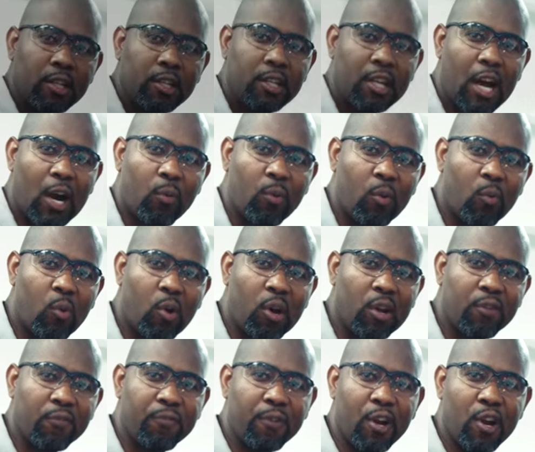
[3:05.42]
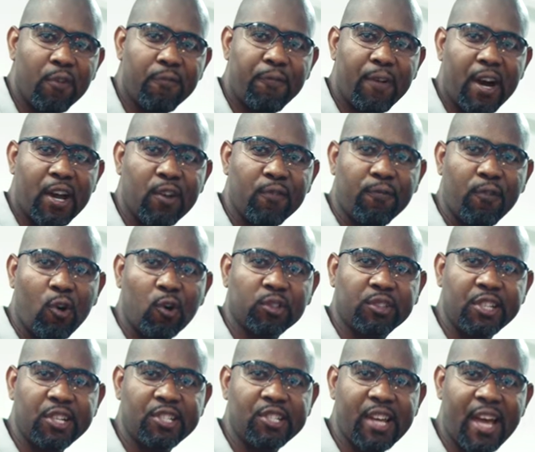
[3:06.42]
Now we want to verify the
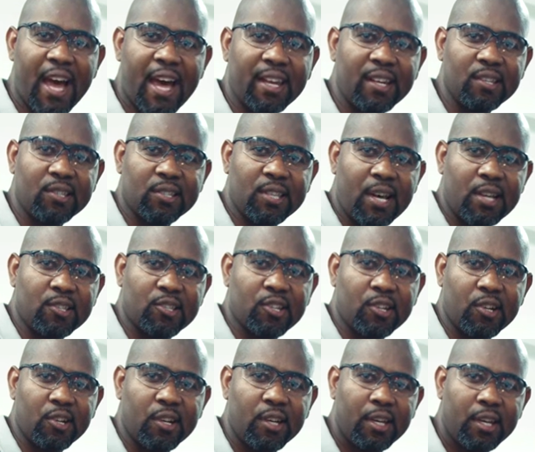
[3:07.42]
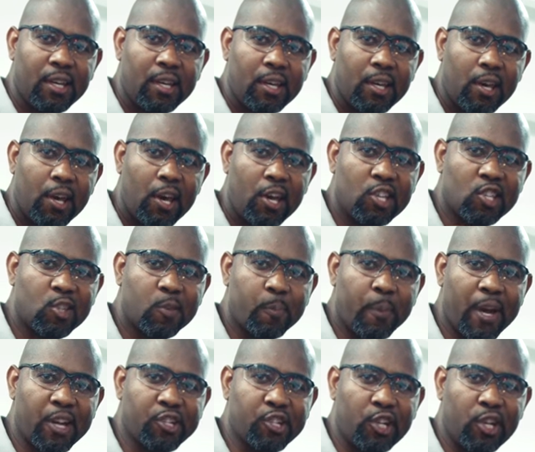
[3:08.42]
voltage at the sensor,
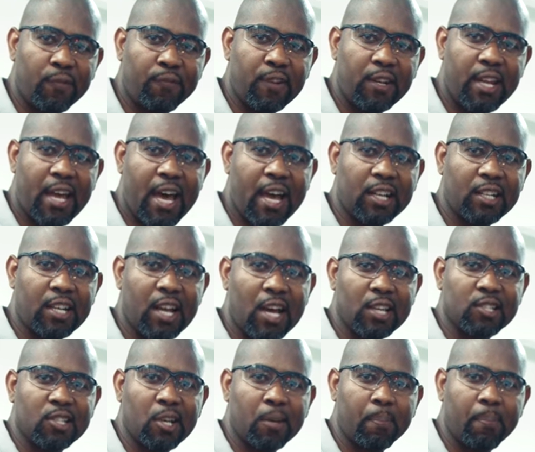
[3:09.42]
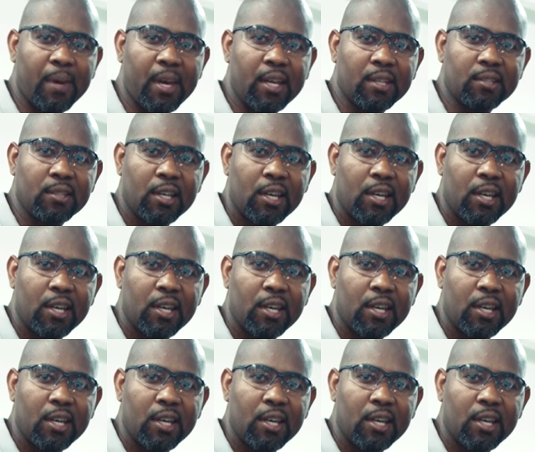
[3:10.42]
especially if the diagnostic bit